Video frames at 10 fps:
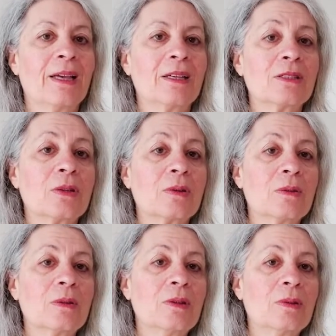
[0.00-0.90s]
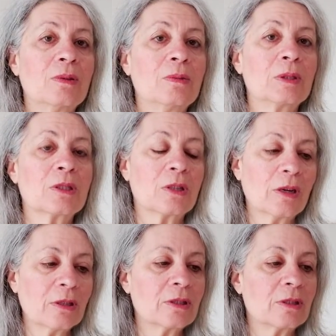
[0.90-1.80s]
So you will
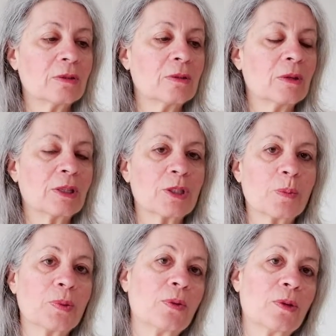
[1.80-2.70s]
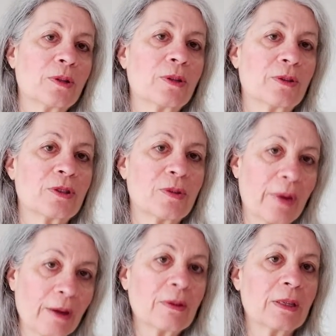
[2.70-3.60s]
start to explore your
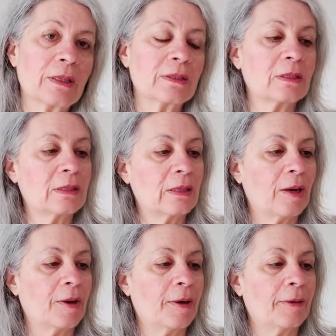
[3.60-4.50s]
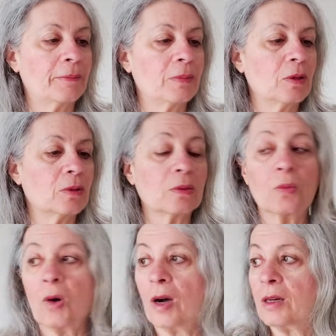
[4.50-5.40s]
surroundings. You can
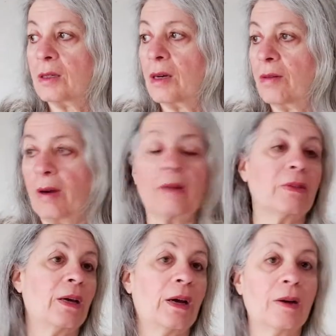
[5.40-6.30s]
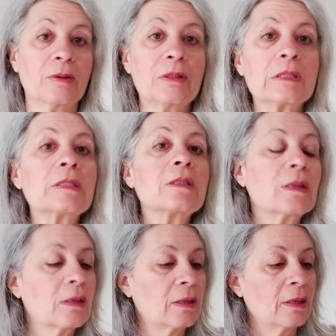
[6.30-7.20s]
walk around the house
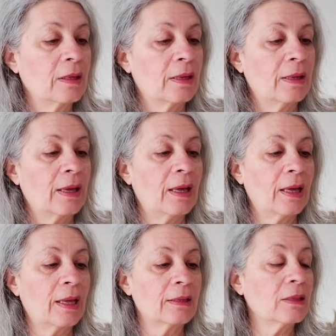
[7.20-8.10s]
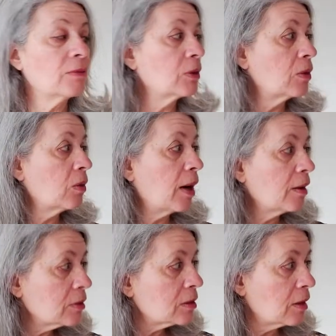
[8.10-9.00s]
and even go
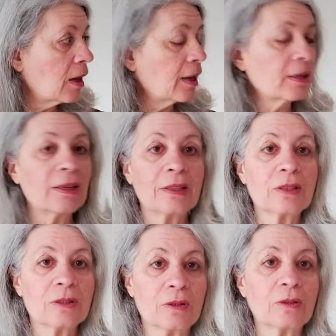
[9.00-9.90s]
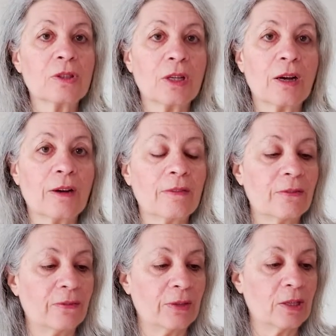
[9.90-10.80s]
outside in search of
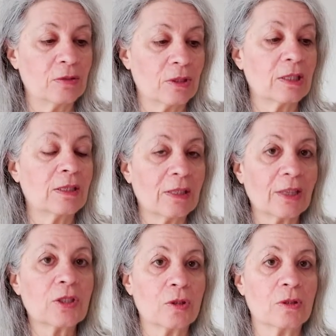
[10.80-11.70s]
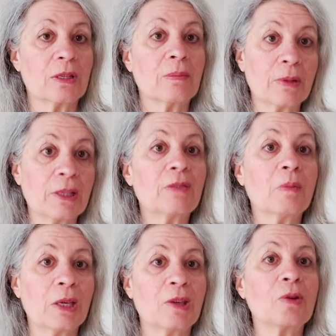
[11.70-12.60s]
interesting textures. And believe
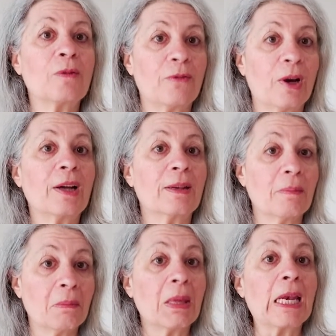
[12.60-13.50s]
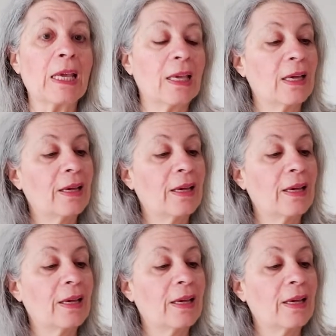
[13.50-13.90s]
me, you'll find many.